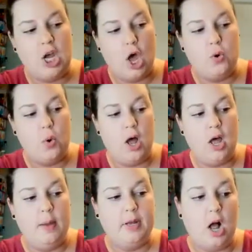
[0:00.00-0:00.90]
total
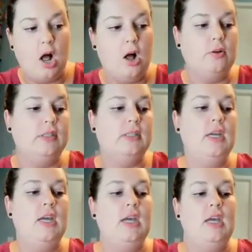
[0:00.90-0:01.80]
up cost,
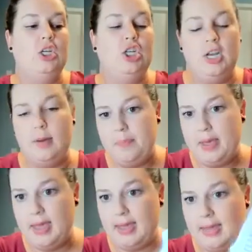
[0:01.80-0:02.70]

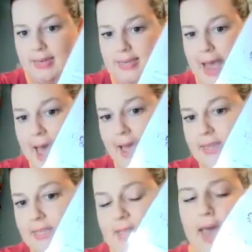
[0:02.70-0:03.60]
shipping,
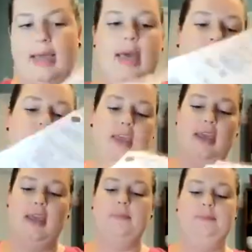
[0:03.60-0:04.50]
tax, that kind of
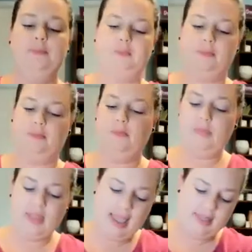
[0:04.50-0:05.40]
thing.
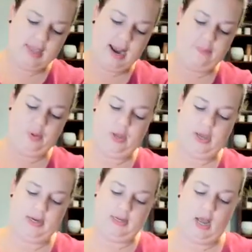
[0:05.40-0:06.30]
And then I
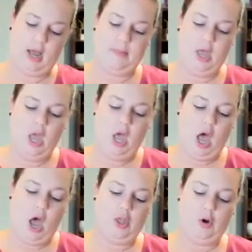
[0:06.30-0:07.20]
put
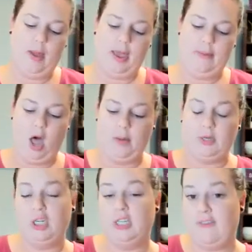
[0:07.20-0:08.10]
other payment
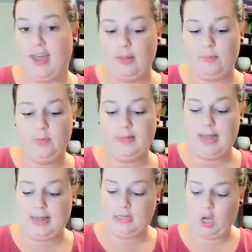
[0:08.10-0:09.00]
options available
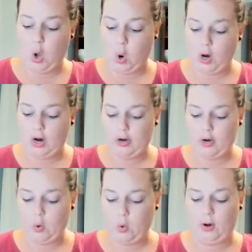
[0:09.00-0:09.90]
besides
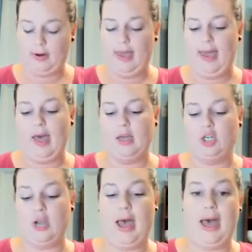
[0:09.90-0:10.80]
card or
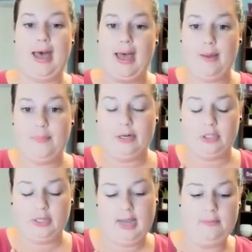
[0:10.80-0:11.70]
cash. I
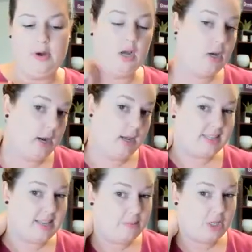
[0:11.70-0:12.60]
personally am not going to
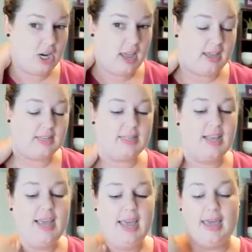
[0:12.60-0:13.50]
accept checks
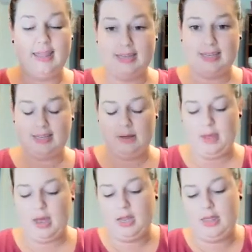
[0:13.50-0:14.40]
unless it's
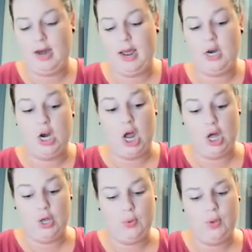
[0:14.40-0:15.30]
somebody that I
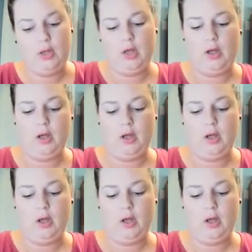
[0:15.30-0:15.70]
know.